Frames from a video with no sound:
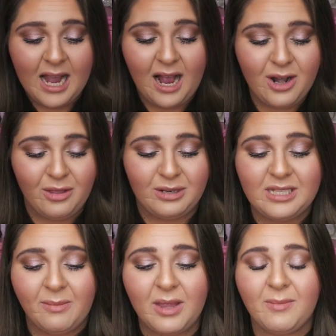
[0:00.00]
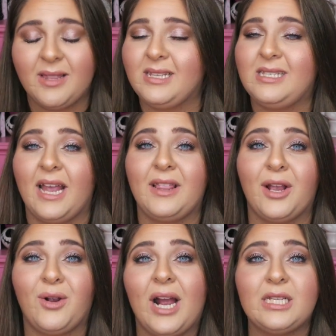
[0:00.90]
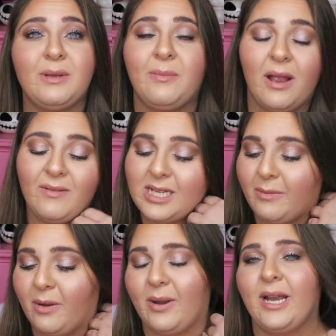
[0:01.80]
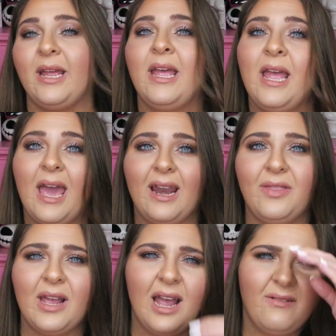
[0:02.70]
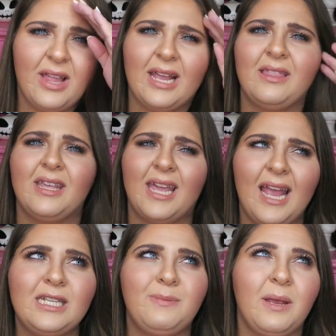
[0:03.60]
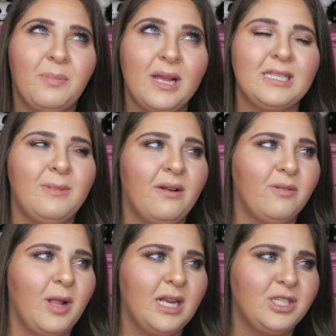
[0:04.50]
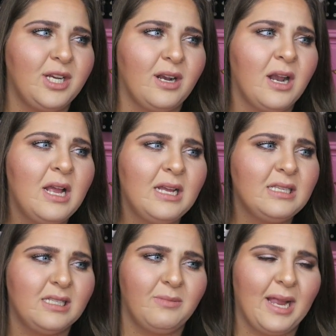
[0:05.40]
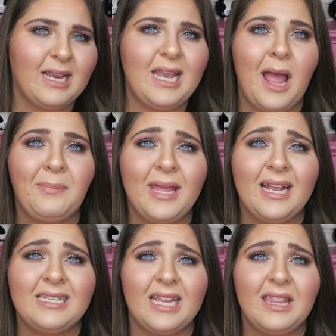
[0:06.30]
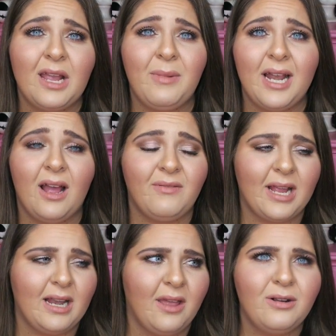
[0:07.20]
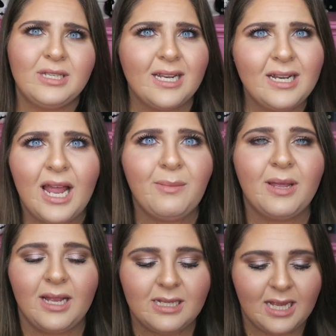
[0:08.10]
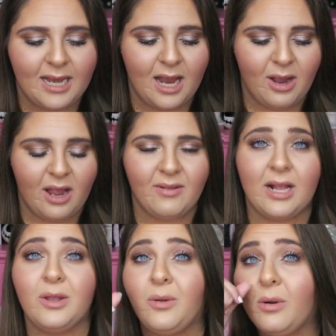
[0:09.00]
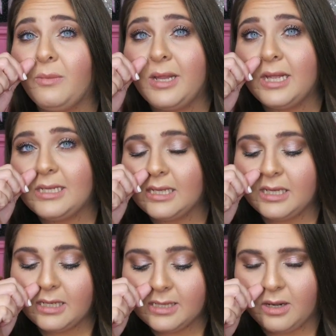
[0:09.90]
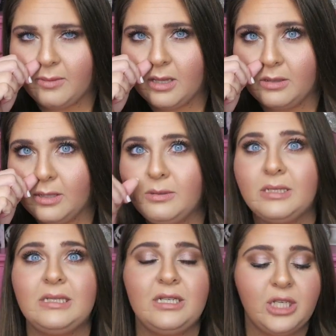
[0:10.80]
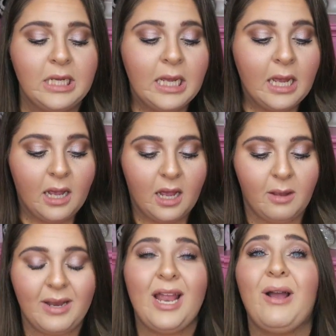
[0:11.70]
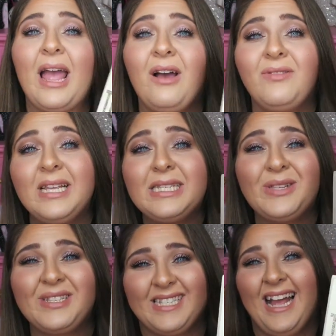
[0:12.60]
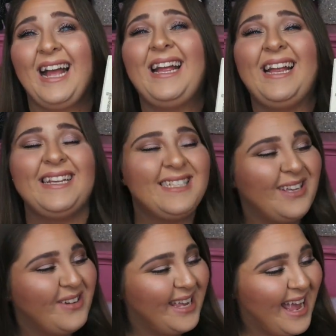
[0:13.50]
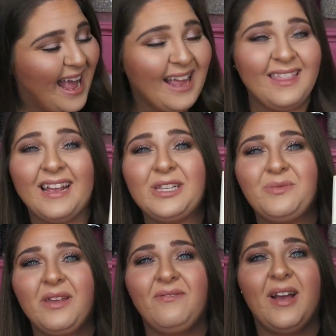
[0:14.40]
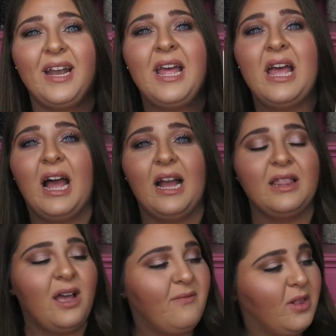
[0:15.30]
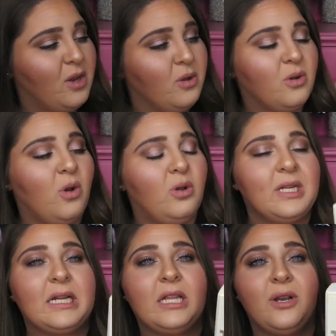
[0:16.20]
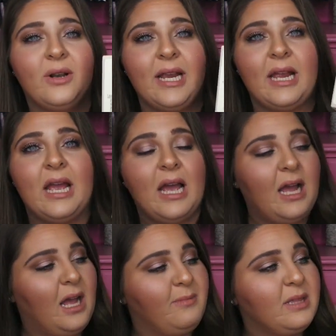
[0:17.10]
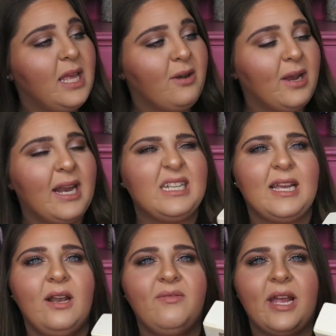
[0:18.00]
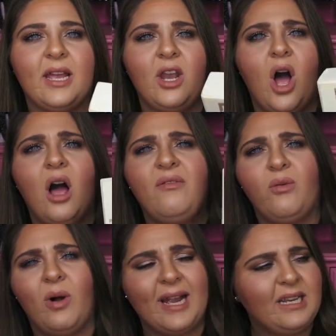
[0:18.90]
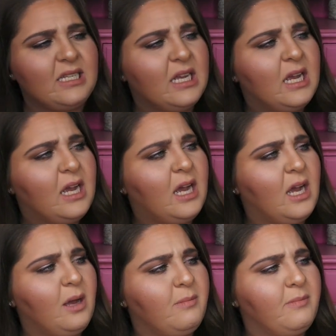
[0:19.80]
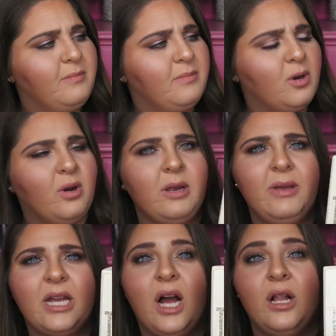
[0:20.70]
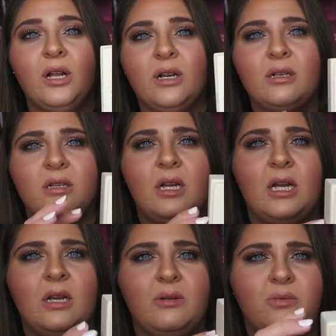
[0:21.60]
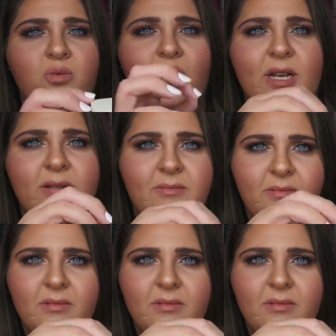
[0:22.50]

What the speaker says: I don't know, there's something about this saying that cracks me up every time I read it, and I think I have, like, the Kate Spade placemat from last year, some, like, napkins. I think I might have, like, another set of napkins, and now I have, like, a little ornament that says it. Sorry, my little nose is itchy. And now I have this little sign, so yeah, I think it's really fun. I love the little gold glittery lettering, and it's kind of like an off-white creamy color wood